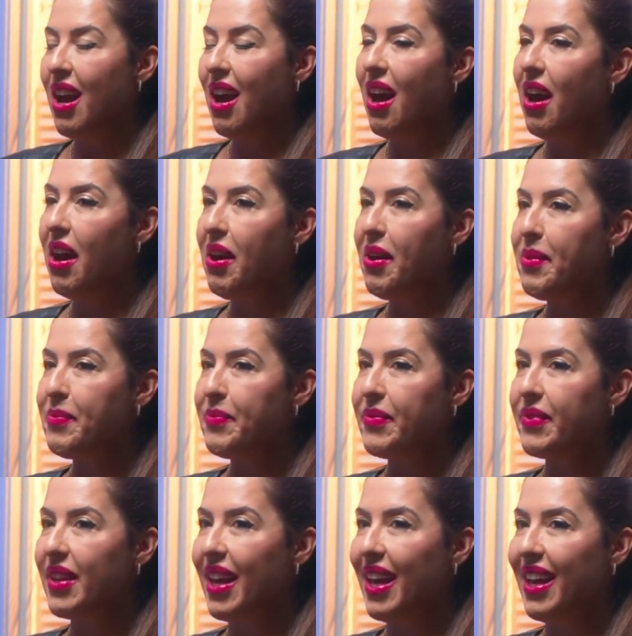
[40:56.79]

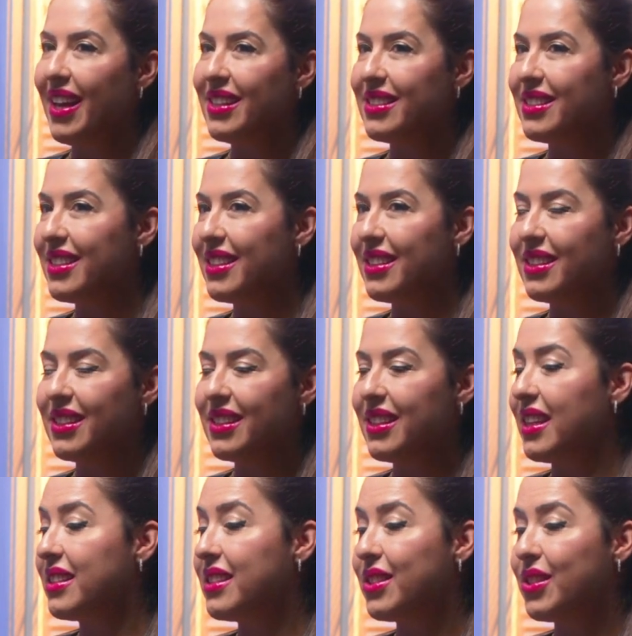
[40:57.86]
Um, and it,
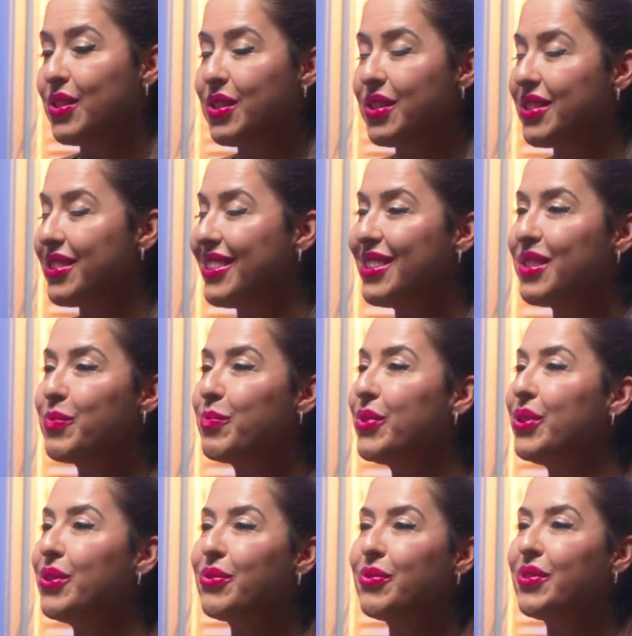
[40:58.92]
that's just, it's
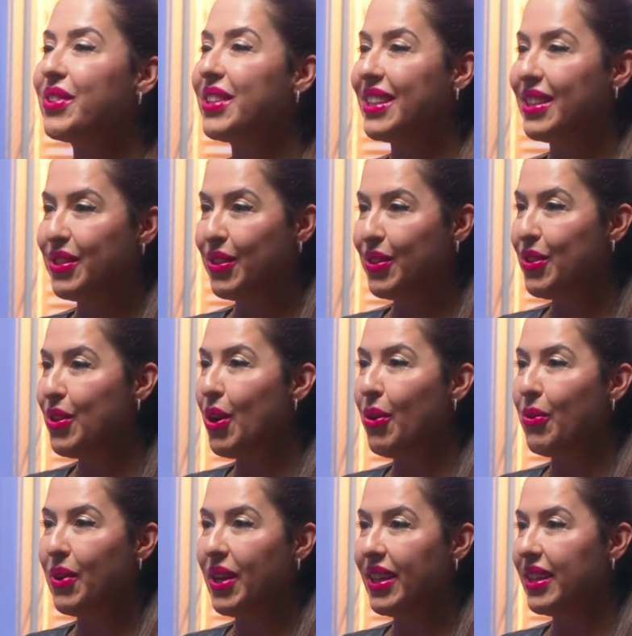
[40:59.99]
beautiful thing yes. to
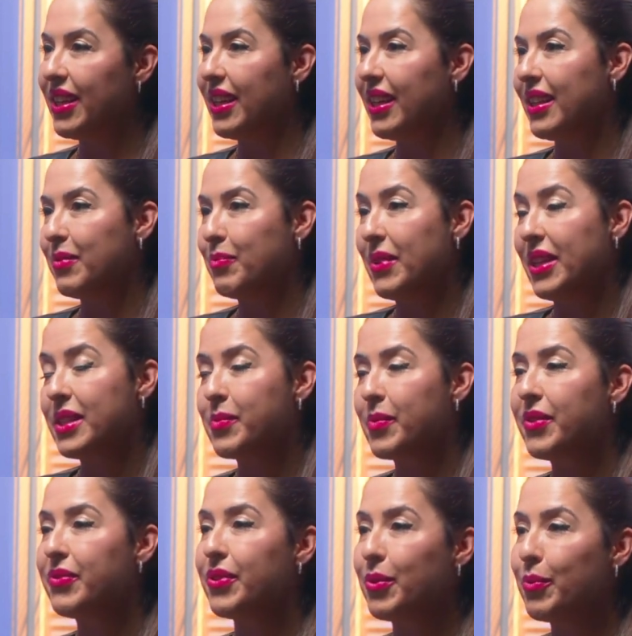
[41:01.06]
know, and it makes
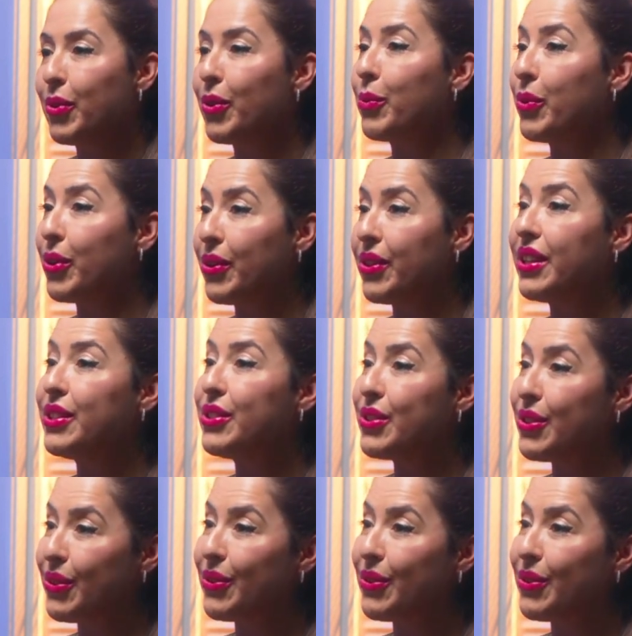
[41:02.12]
me feel more worthy too.